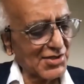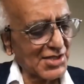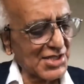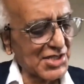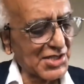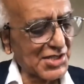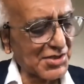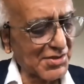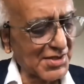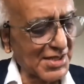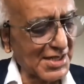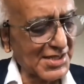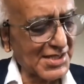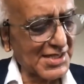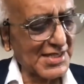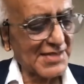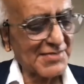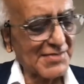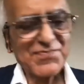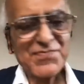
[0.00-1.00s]

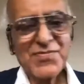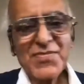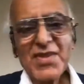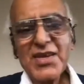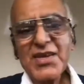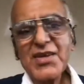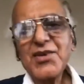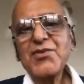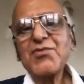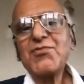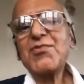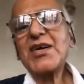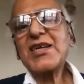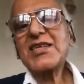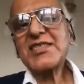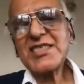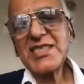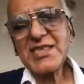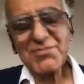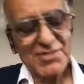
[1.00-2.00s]
students
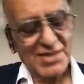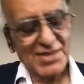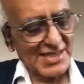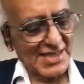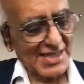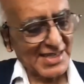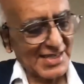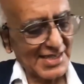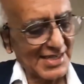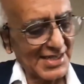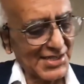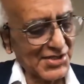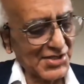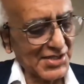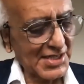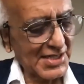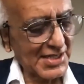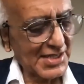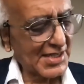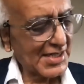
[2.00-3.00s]
once a week at
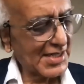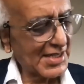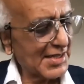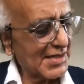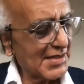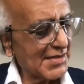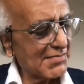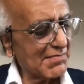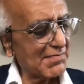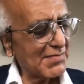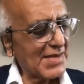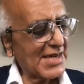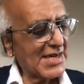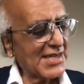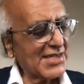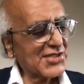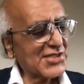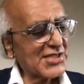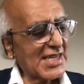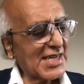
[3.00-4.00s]
least, my
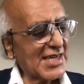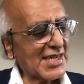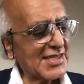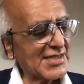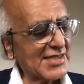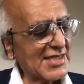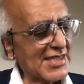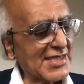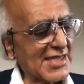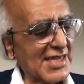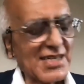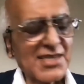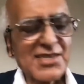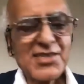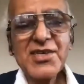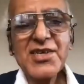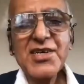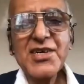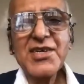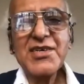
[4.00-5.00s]
challenges are
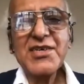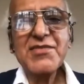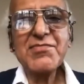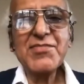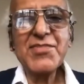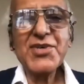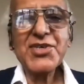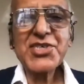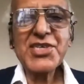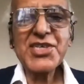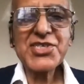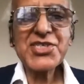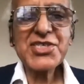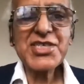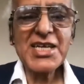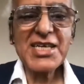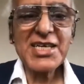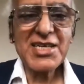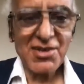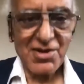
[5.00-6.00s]
mostly
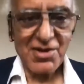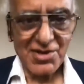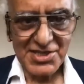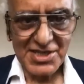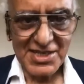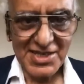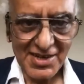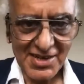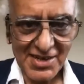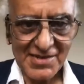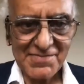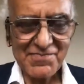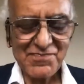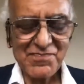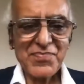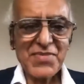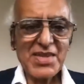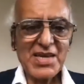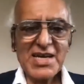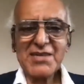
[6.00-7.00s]
psychological.
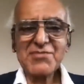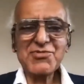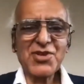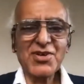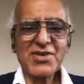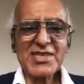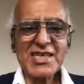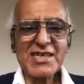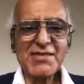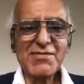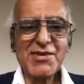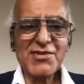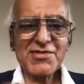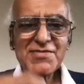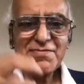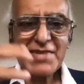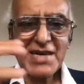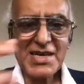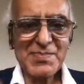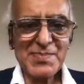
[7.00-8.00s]
I'm talking about
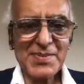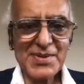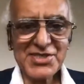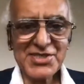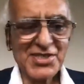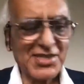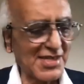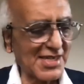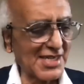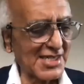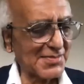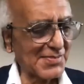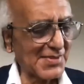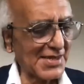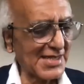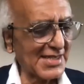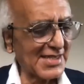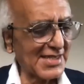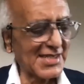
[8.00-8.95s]
my personal experience